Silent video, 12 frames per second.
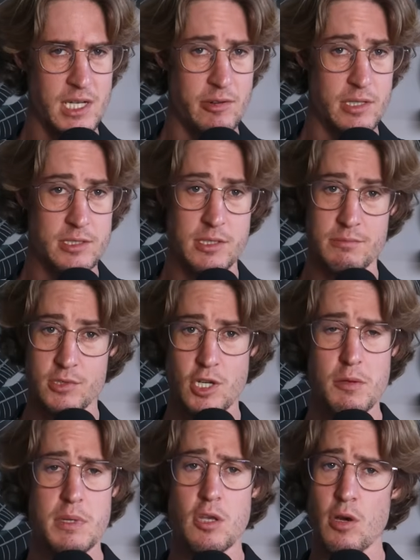ignorance,
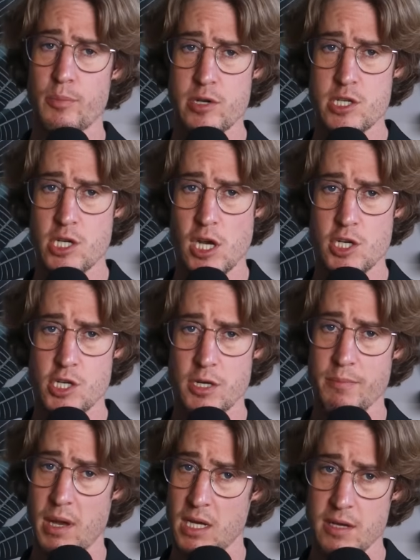show me your
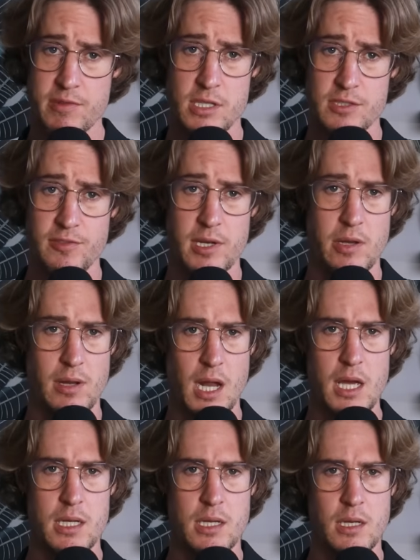appreciation by giving this video a
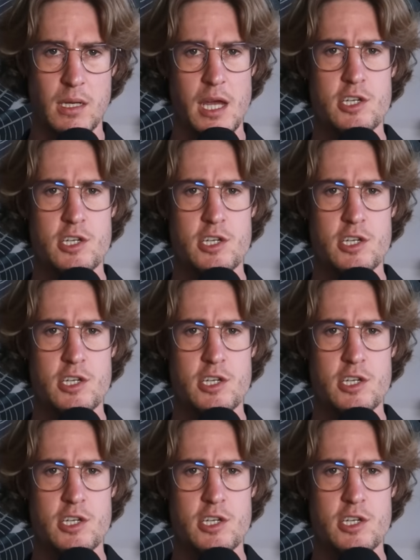like